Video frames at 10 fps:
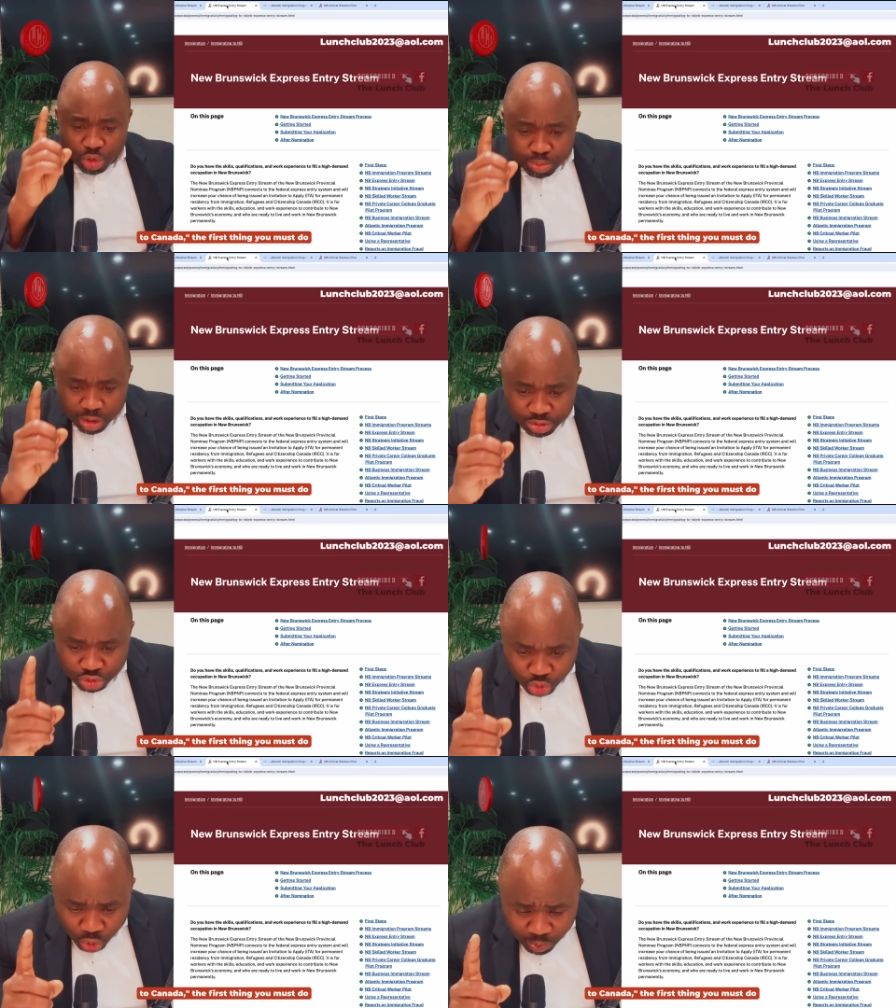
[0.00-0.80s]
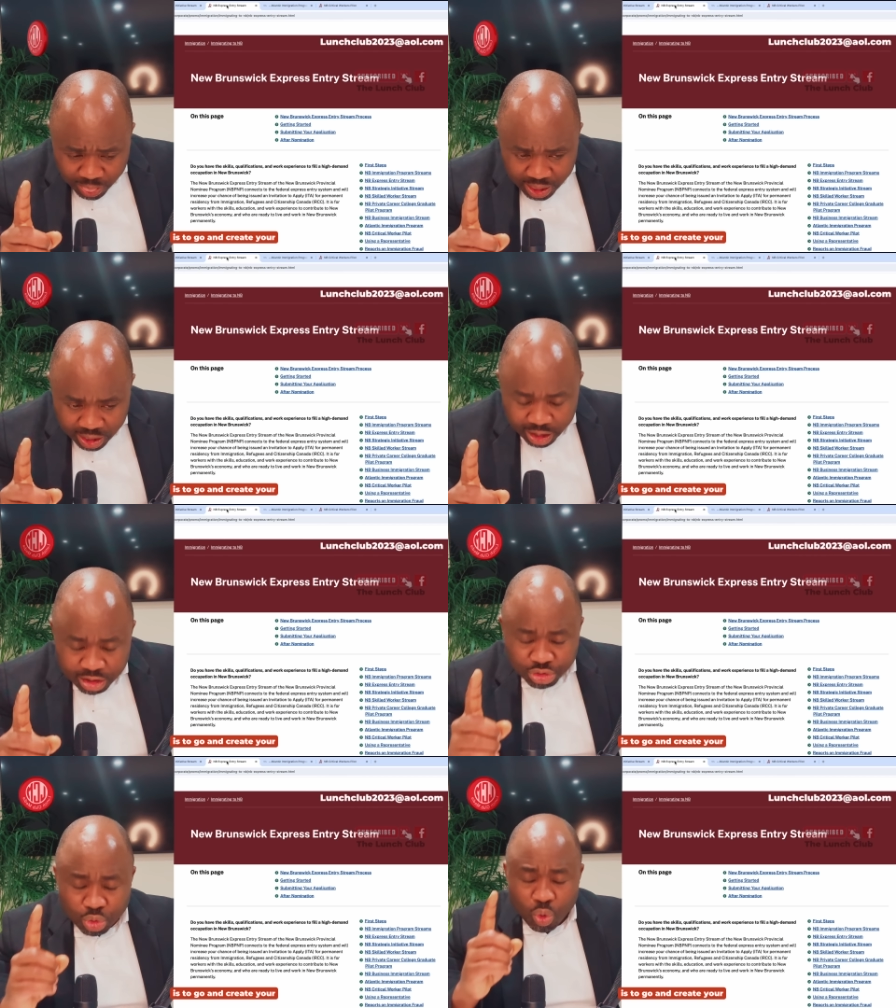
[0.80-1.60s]
must do is
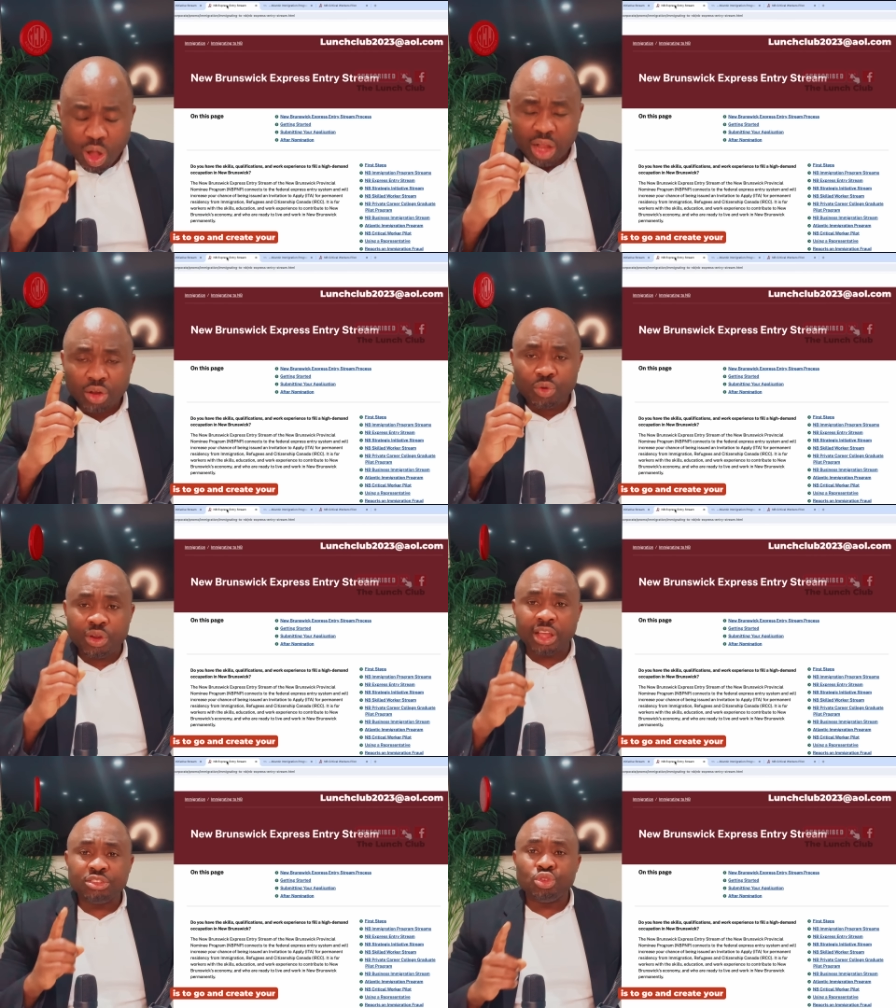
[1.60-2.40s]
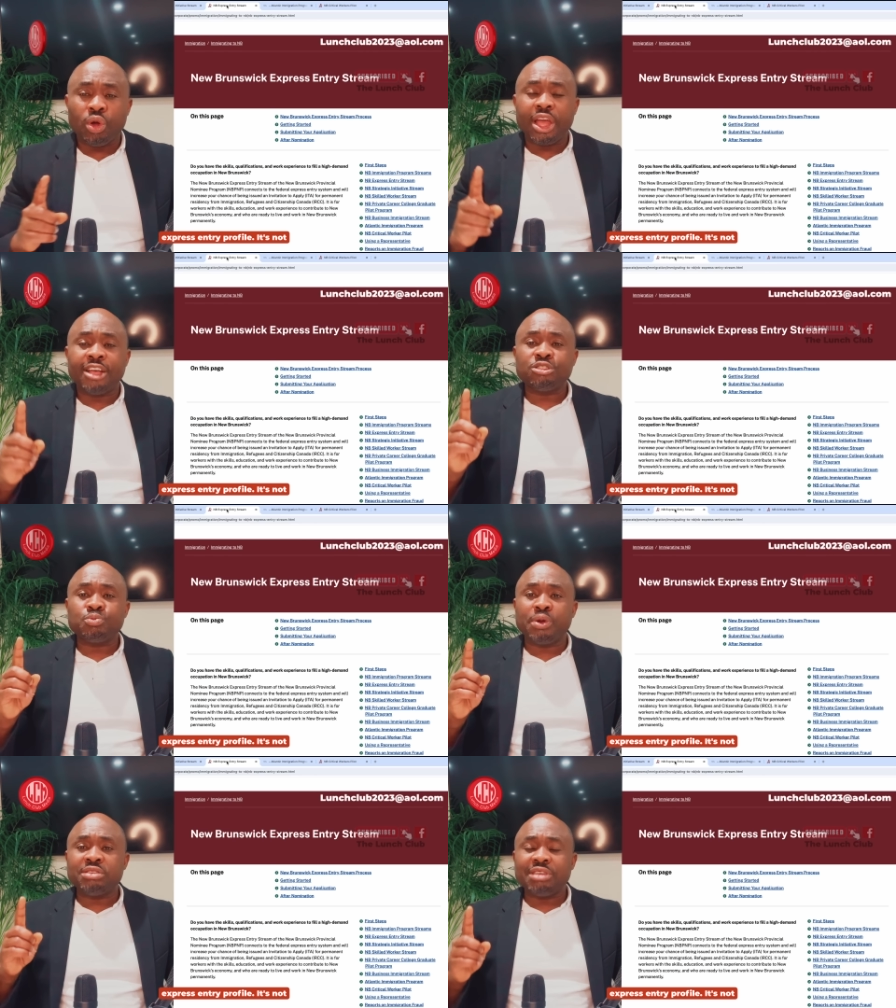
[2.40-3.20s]
to go and create your
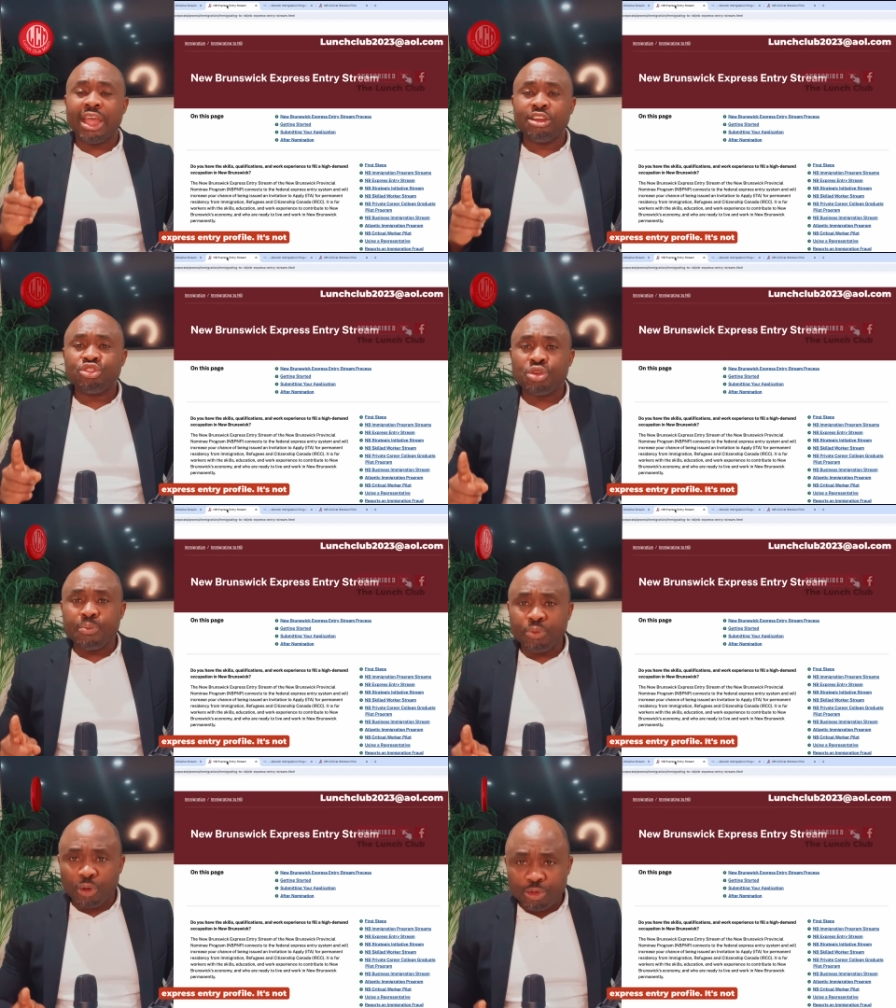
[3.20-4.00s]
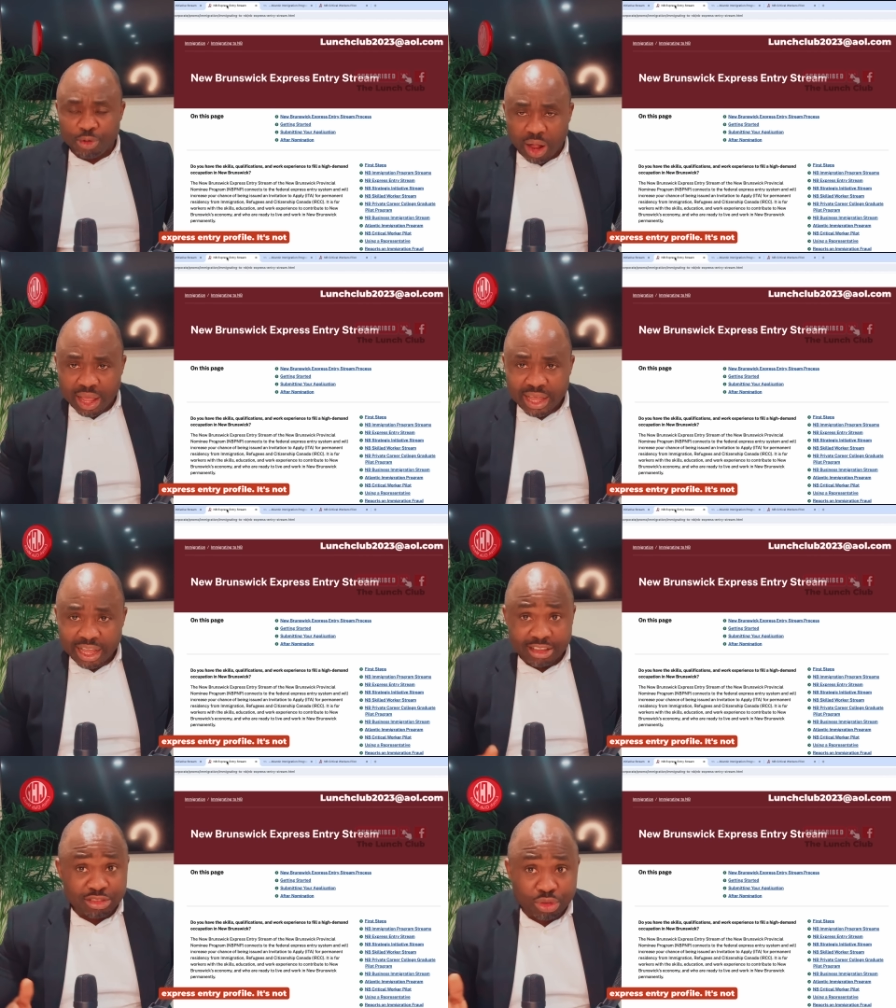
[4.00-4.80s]
Express Entry Profile.
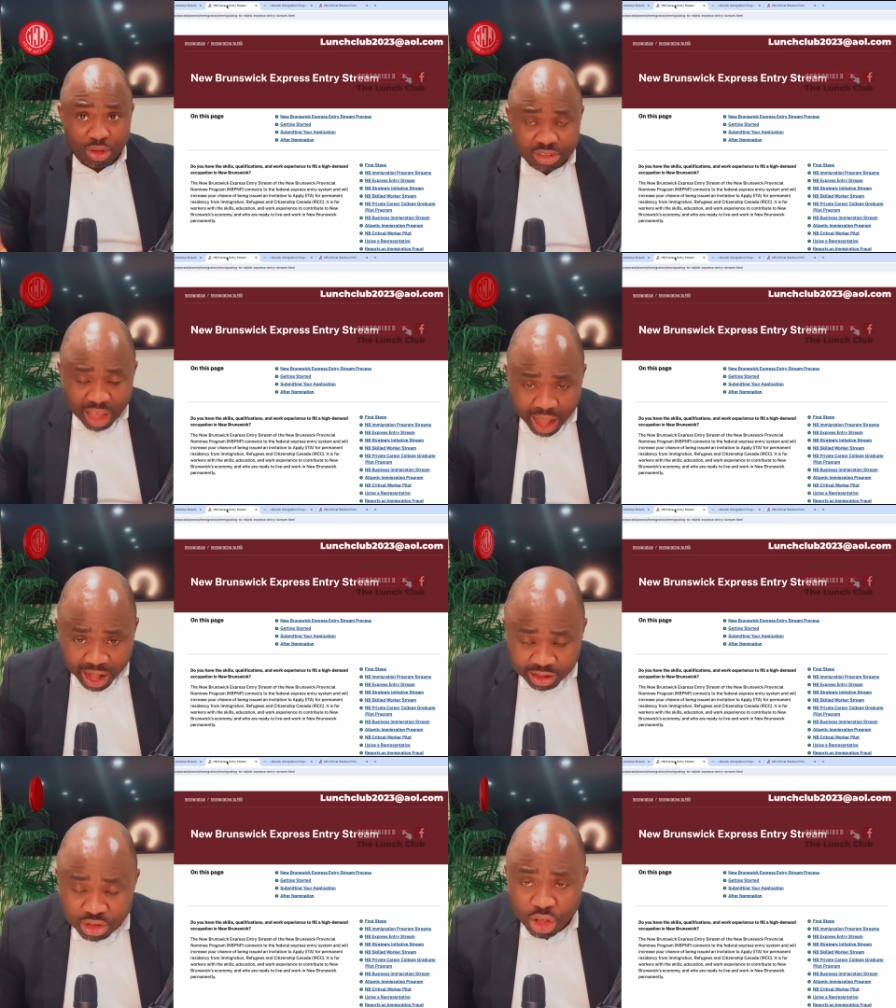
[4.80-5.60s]
It's not hard.